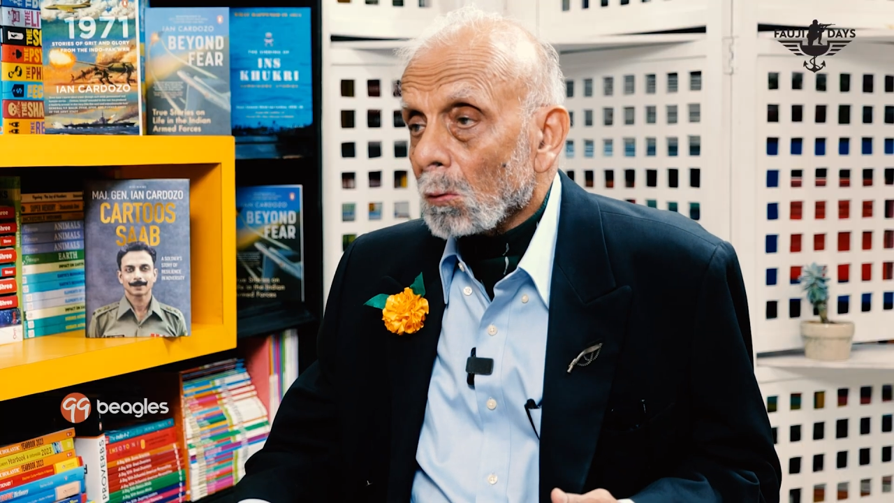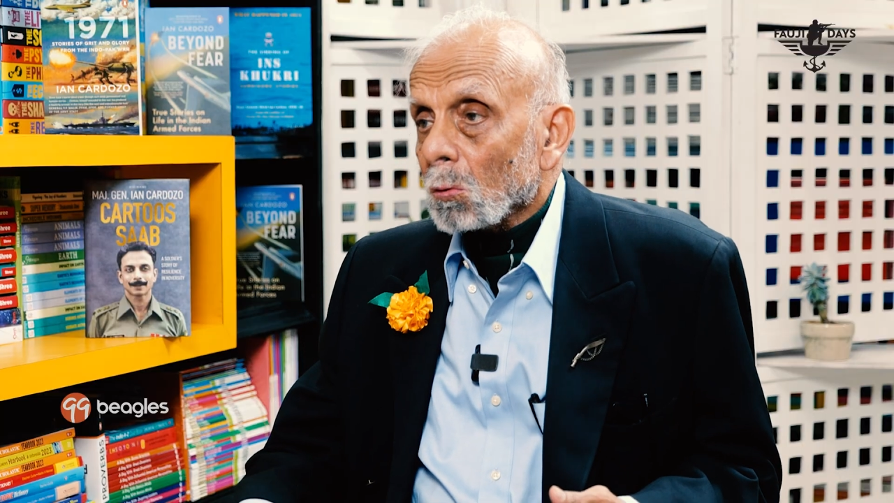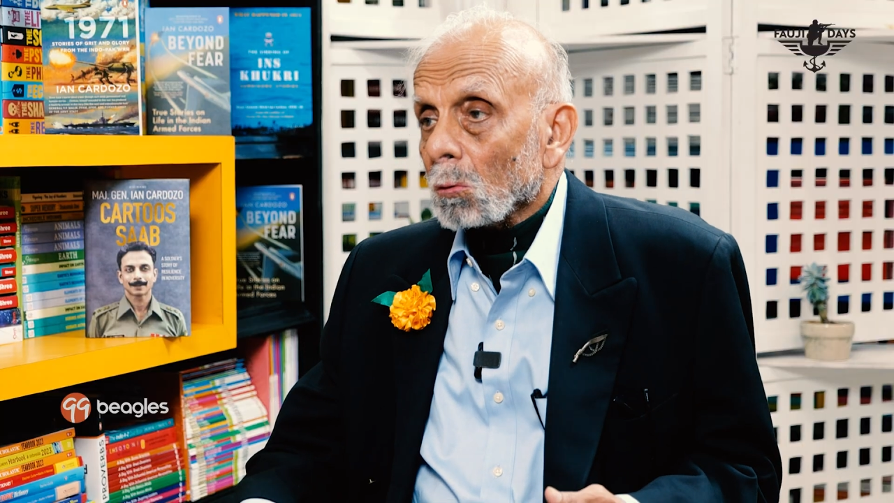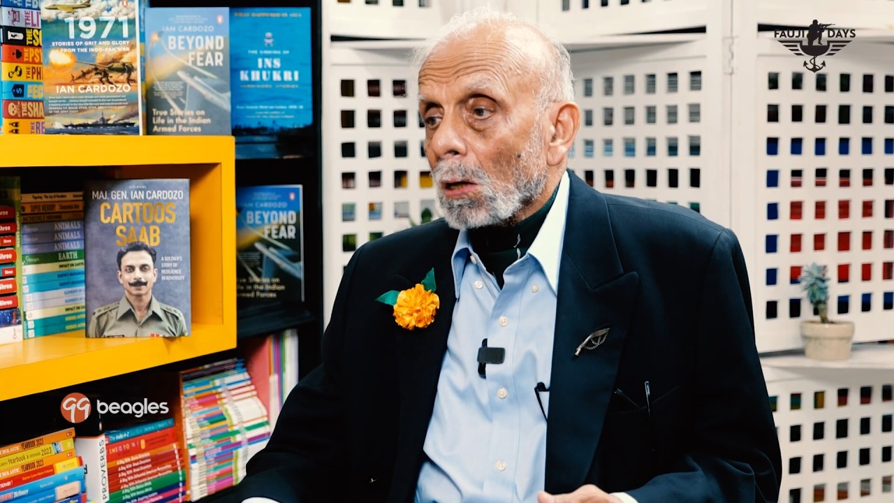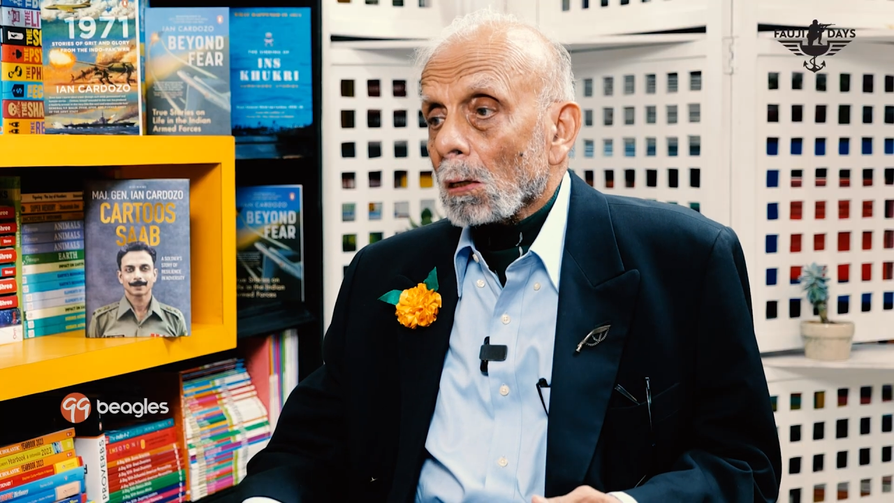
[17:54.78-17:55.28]

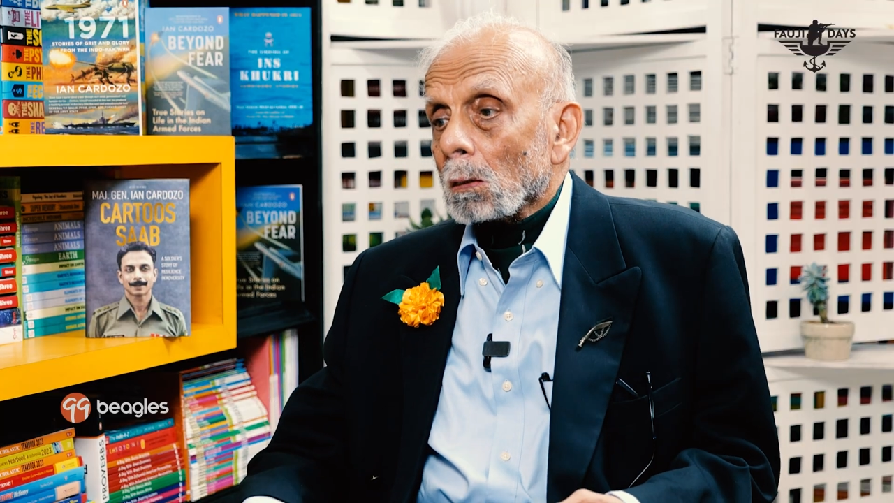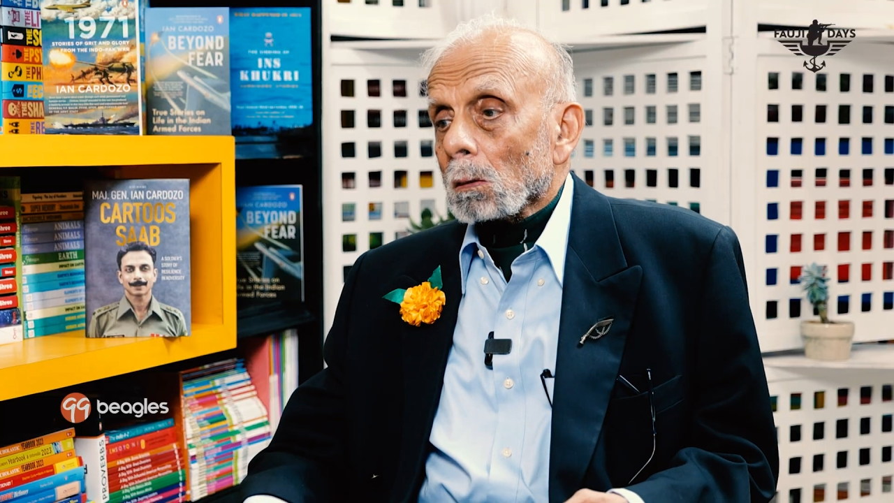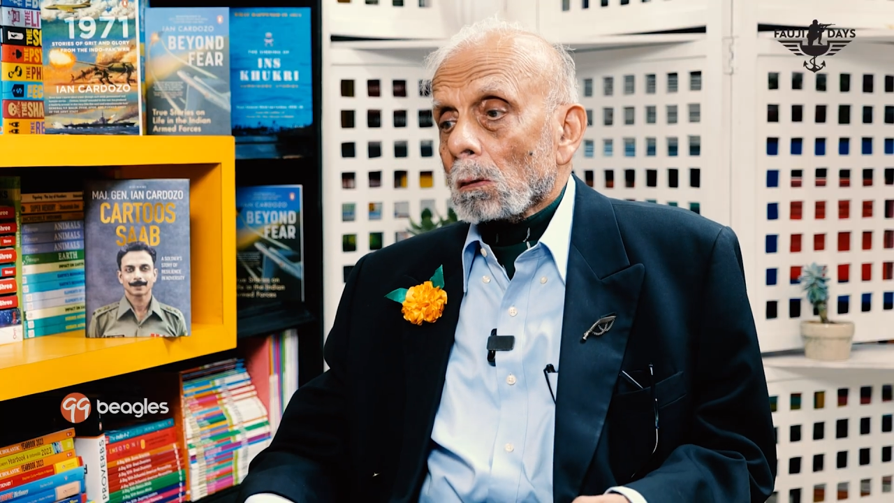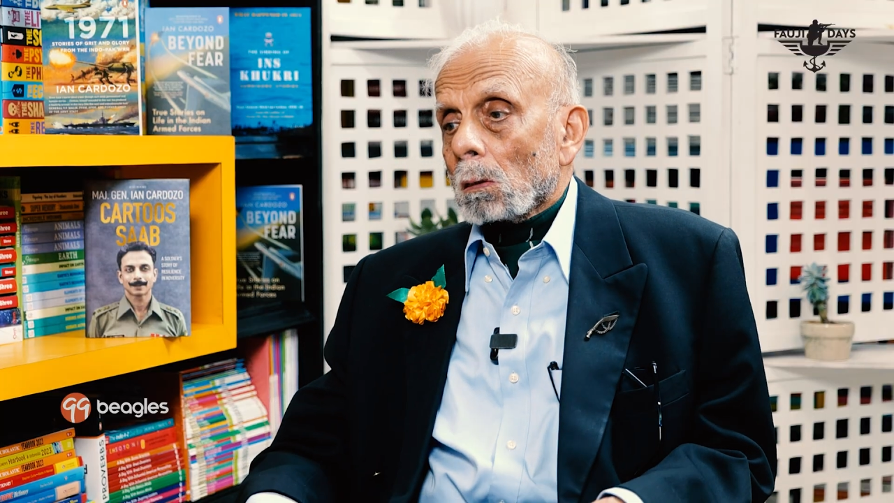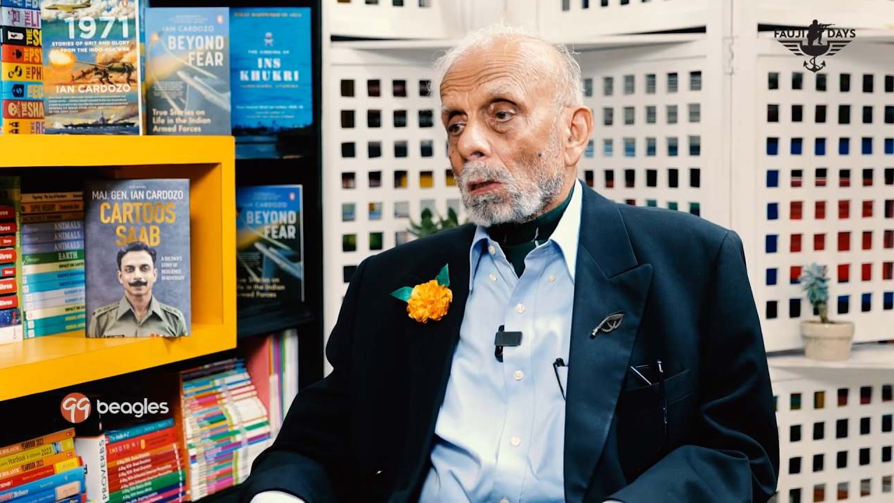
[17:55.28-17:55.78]
so that
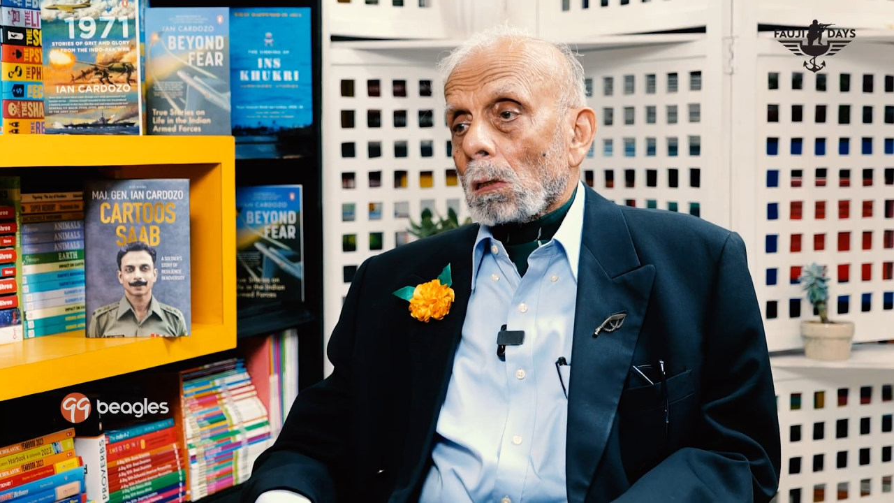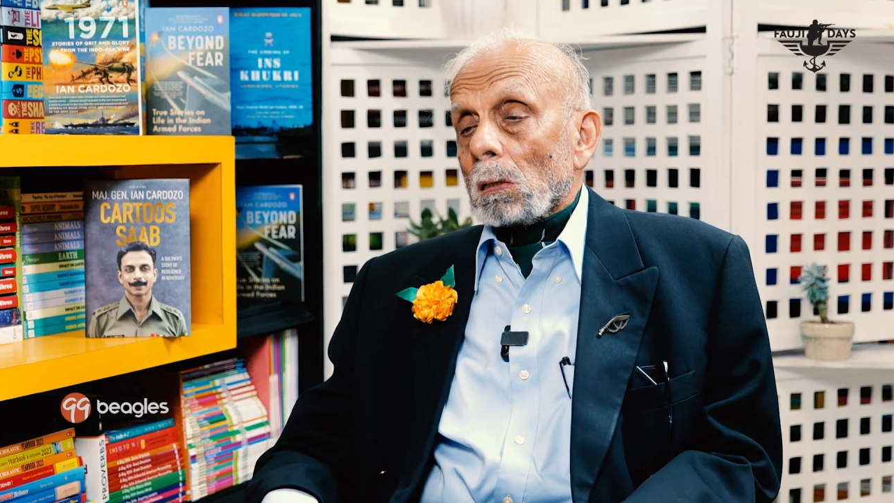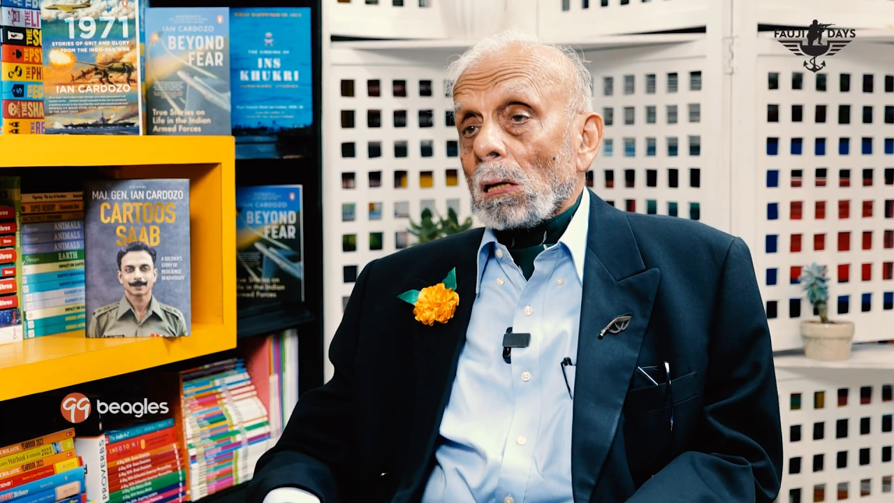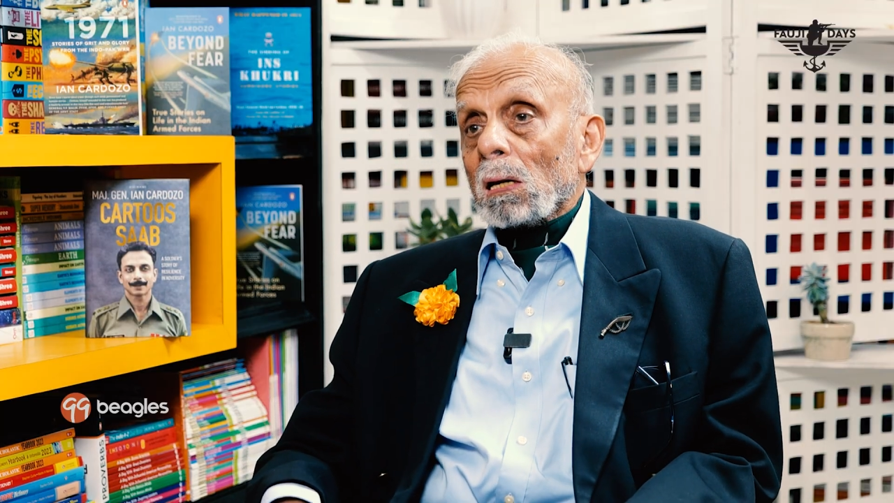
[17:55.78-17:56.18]
they